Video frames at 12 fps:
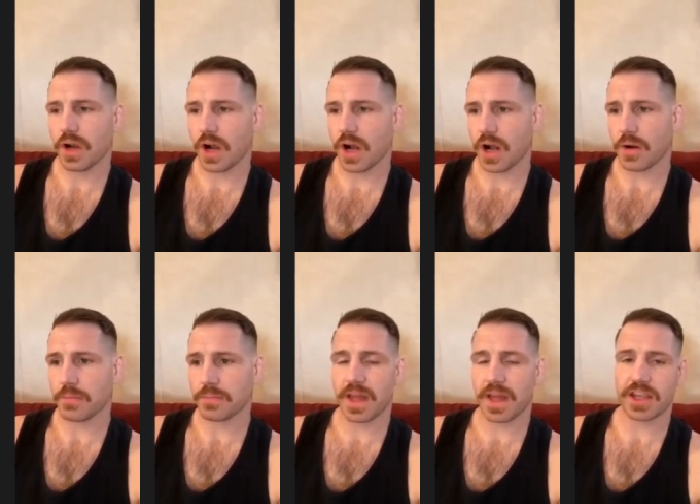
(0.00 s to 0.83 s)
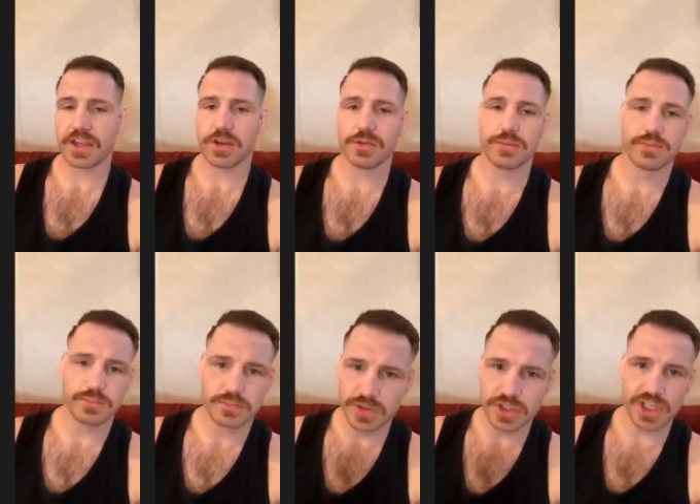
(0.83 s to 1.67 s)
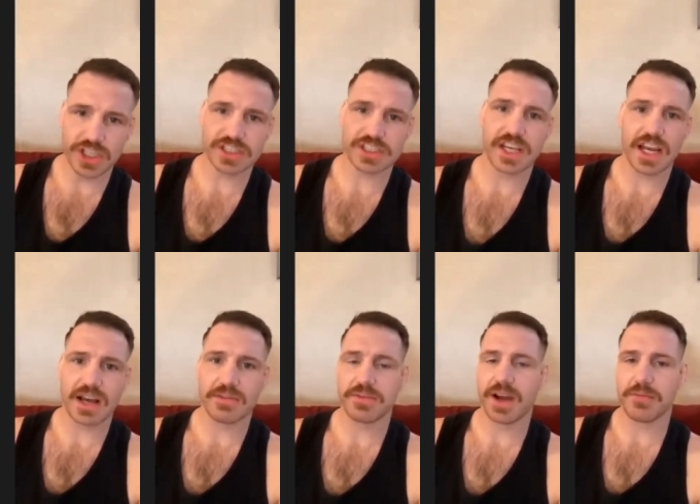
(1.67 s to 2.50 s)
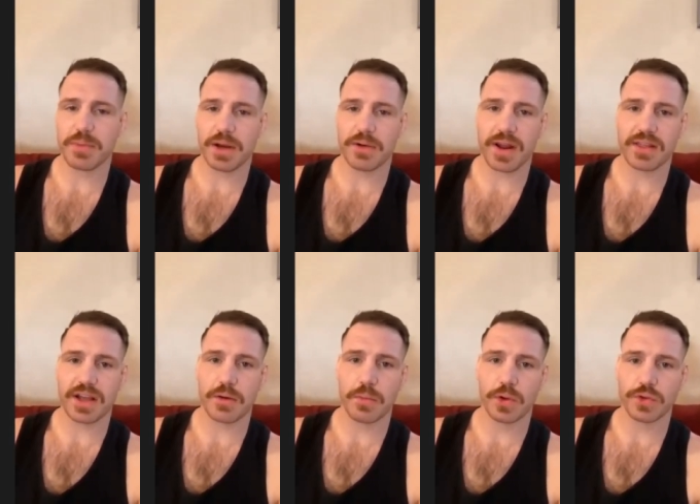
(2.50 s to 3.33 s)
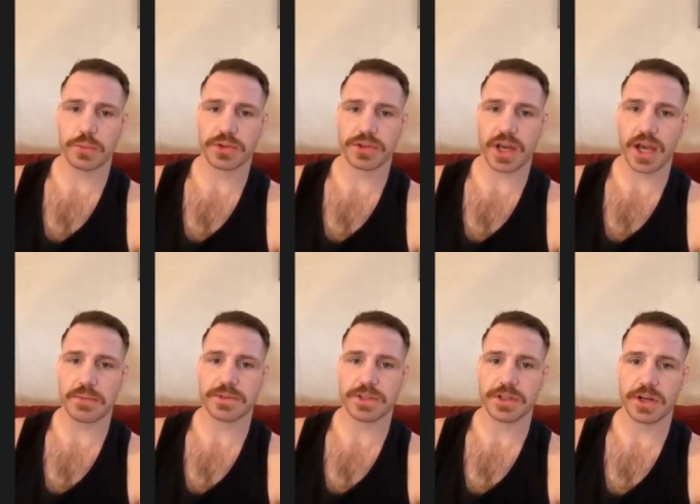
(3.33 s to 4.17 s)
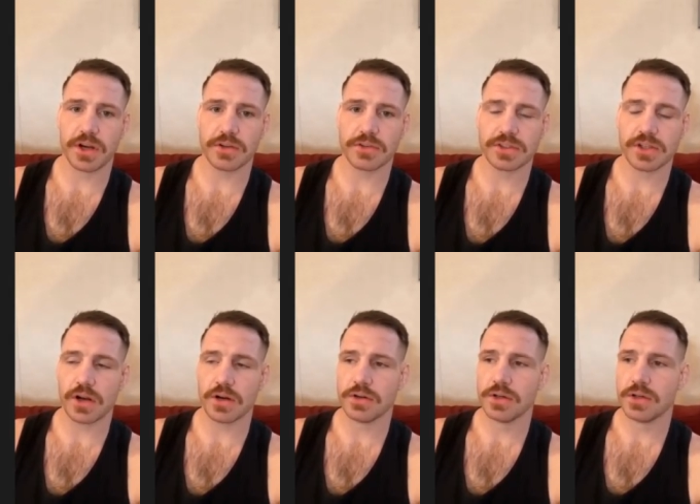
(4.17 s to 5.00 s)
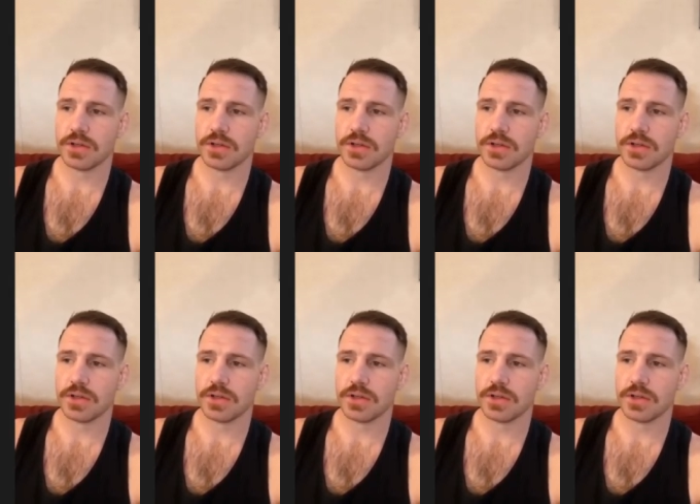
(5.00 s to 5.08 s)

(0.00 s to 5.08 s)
Um, like you just said, I've, I've been right there multiple times, you know, so